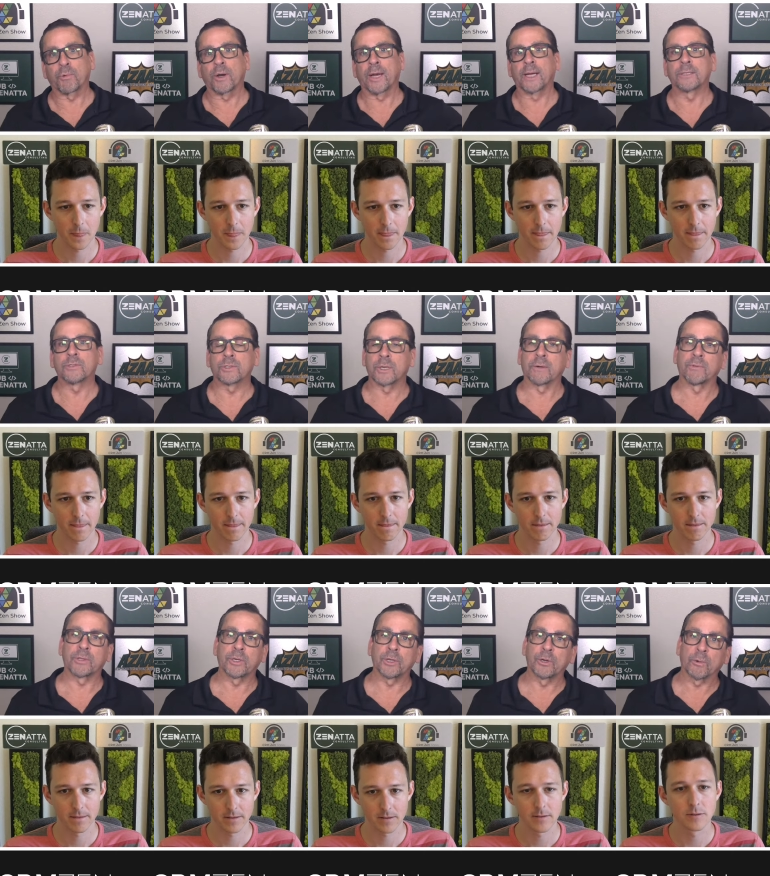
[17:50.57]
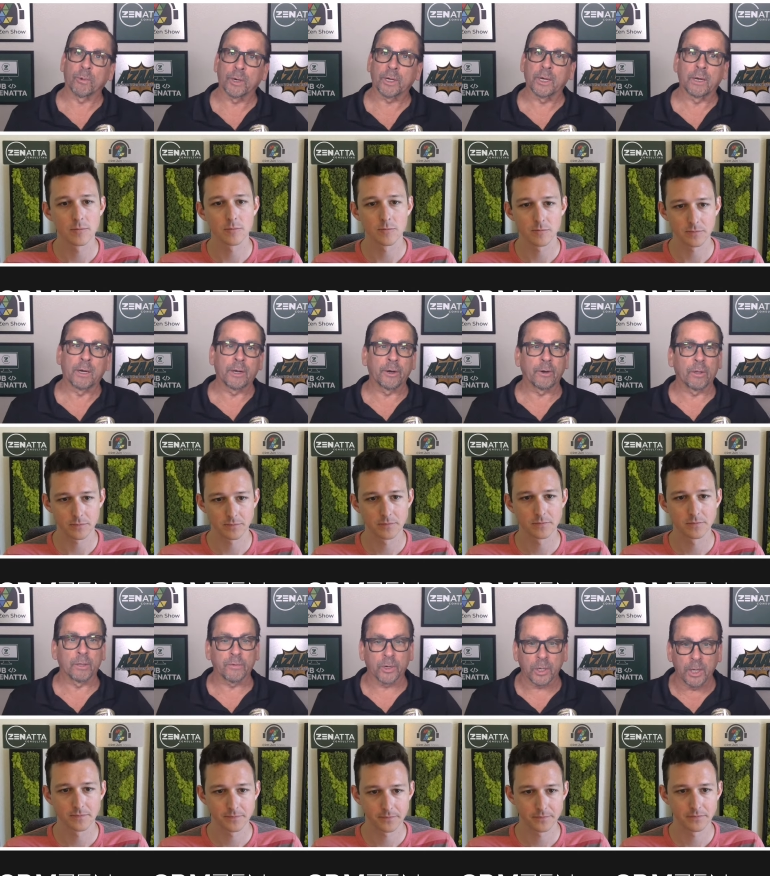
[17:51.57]
Speaker 1: brands and everything you're working on and
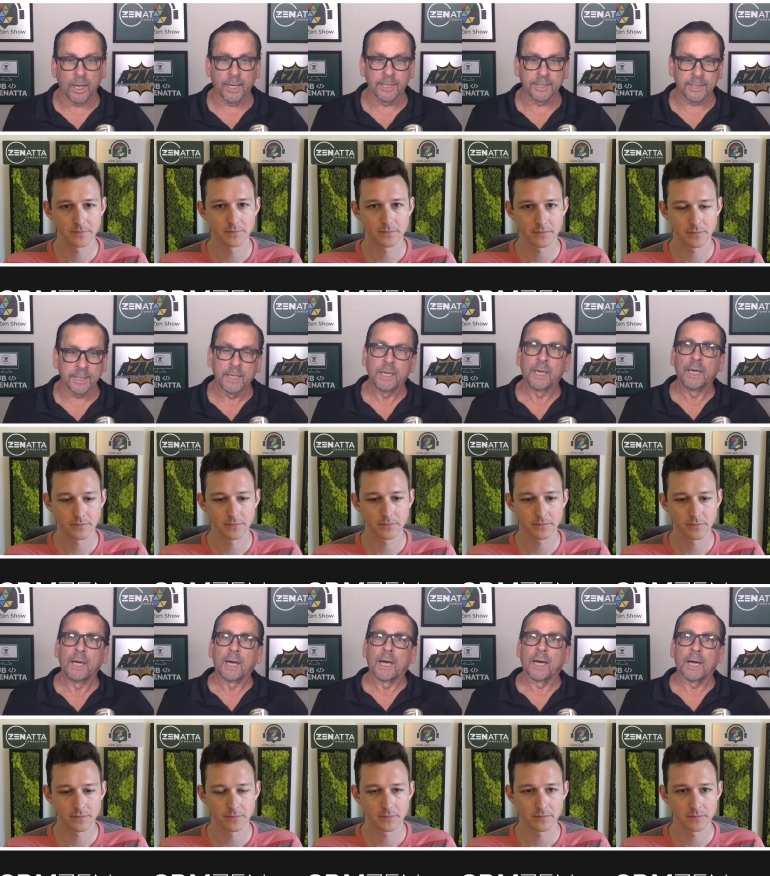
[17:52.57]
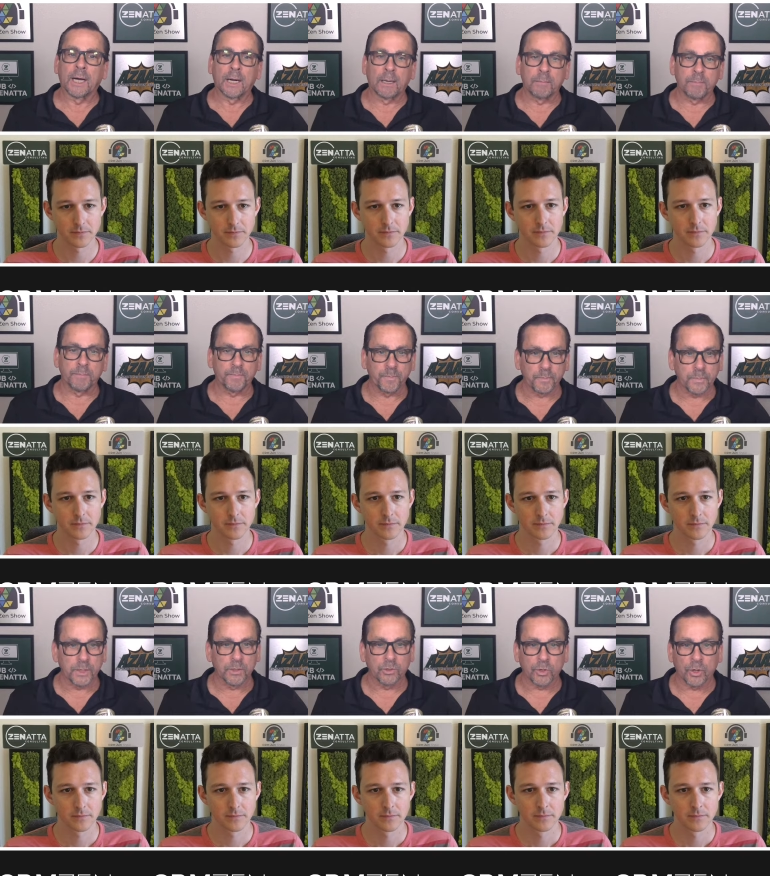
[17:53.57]
all of your clients. Um,
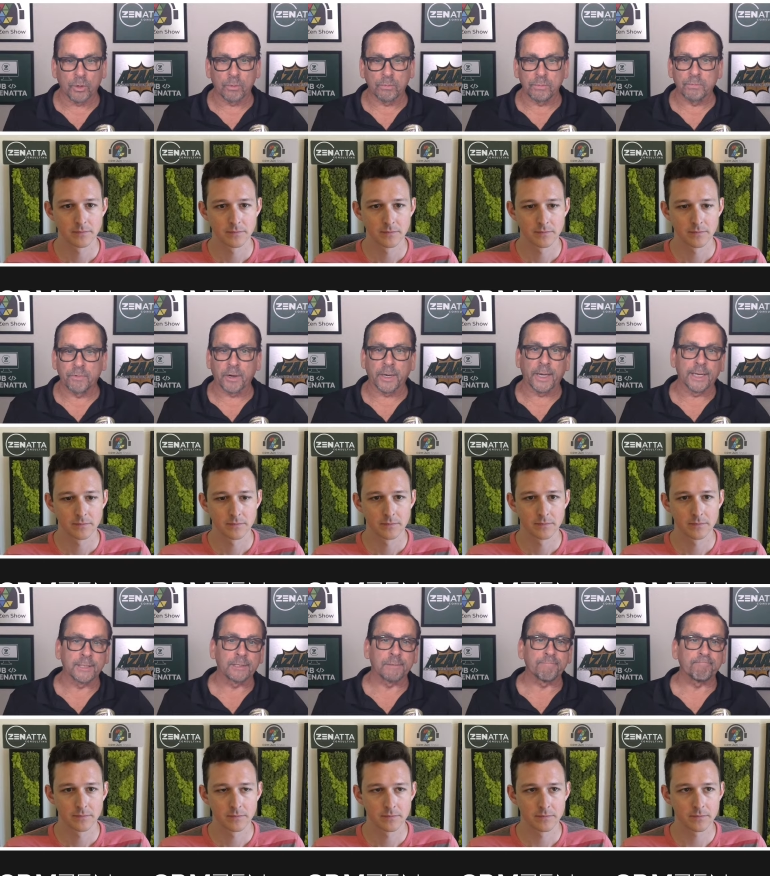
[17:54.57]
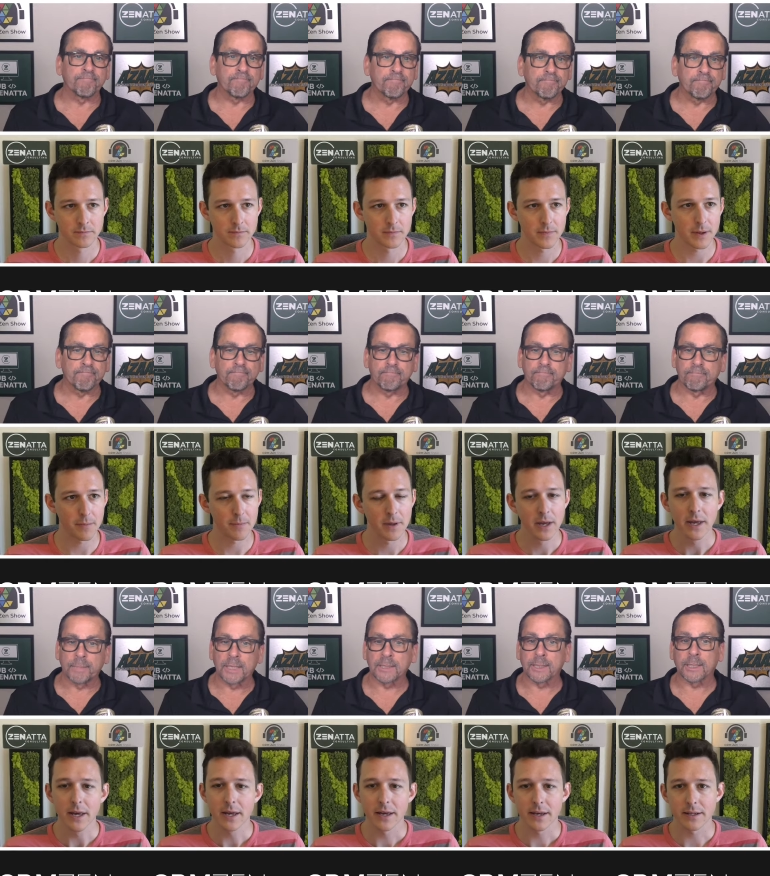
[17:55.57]
so very nice. Yep.
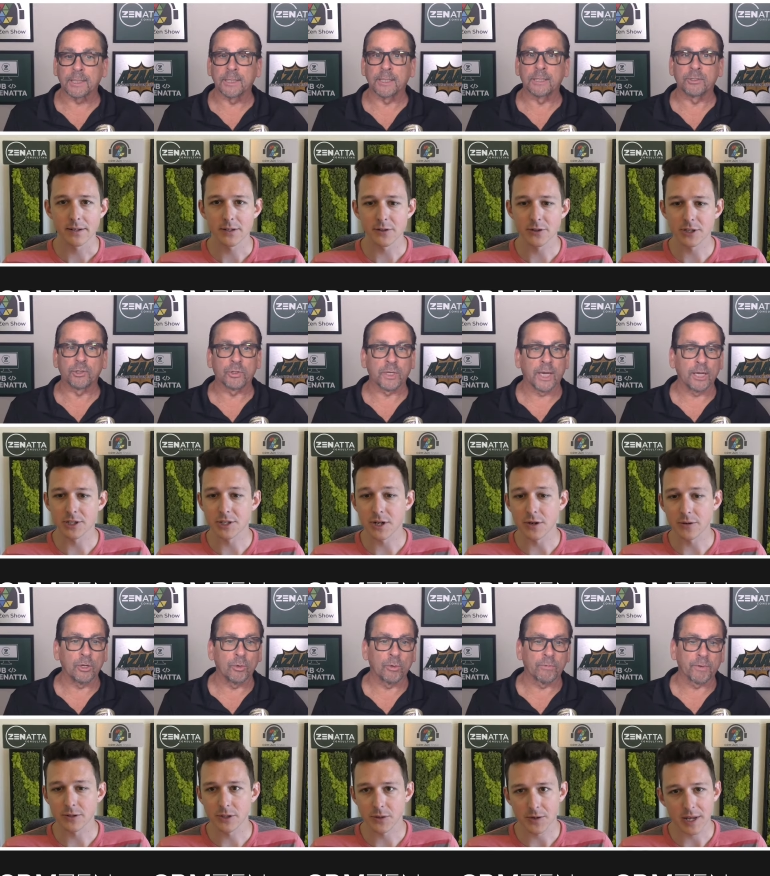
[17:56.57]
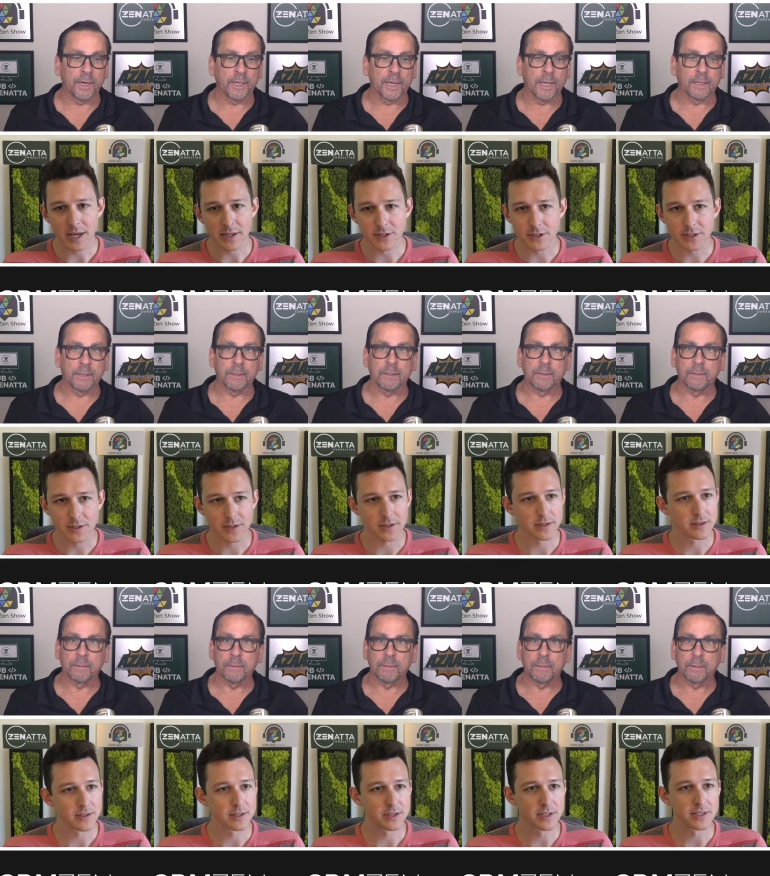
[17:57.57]
Speaker 2: It's and do you just know? So again, just to,
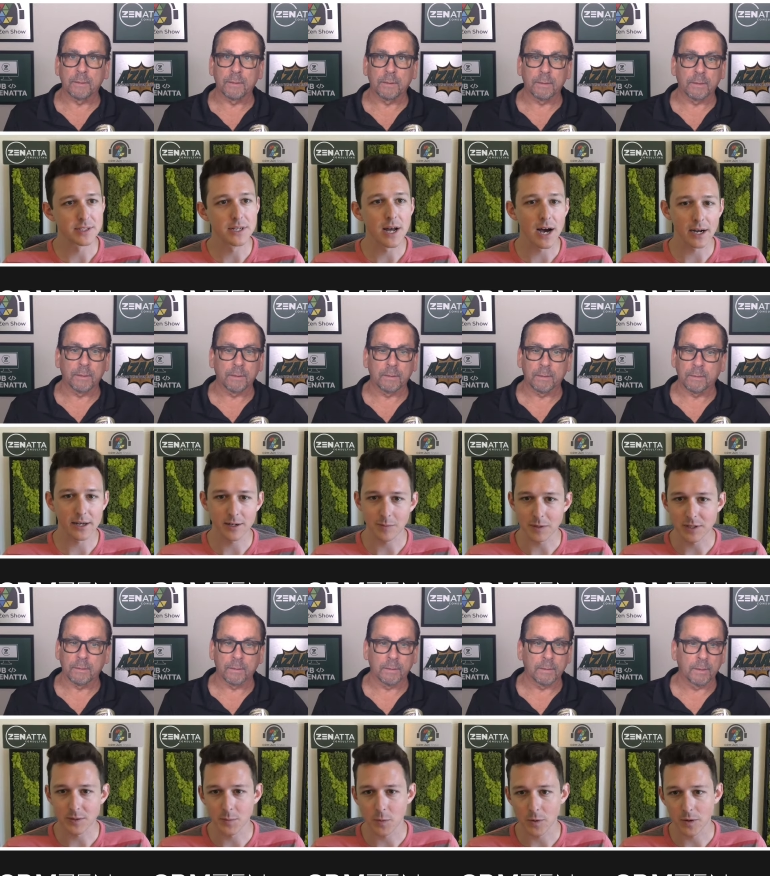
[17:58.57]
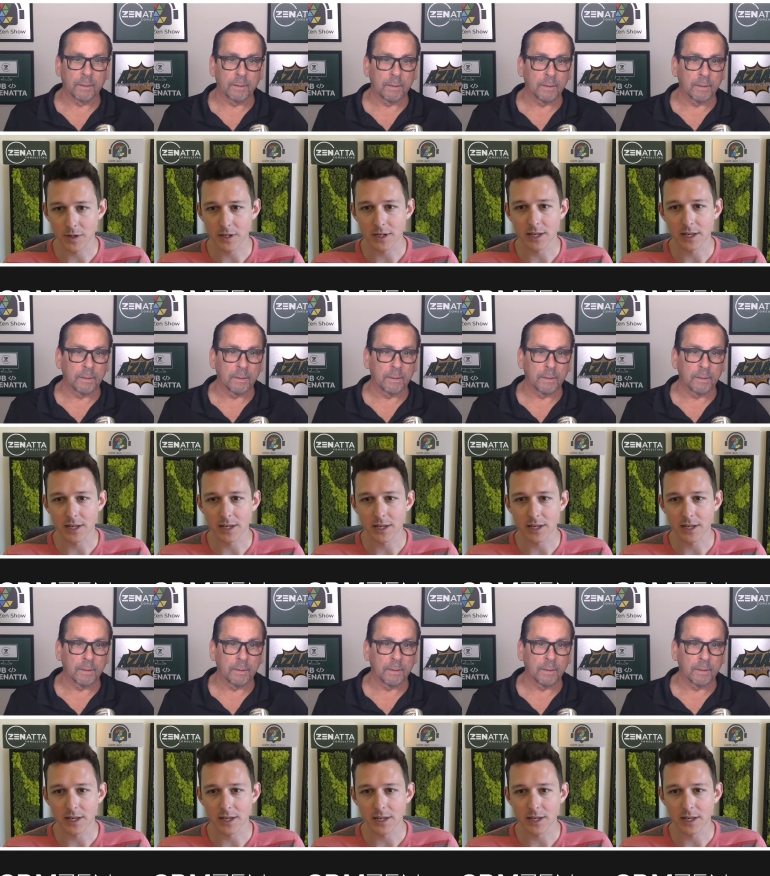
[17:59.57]
this is not going to be supported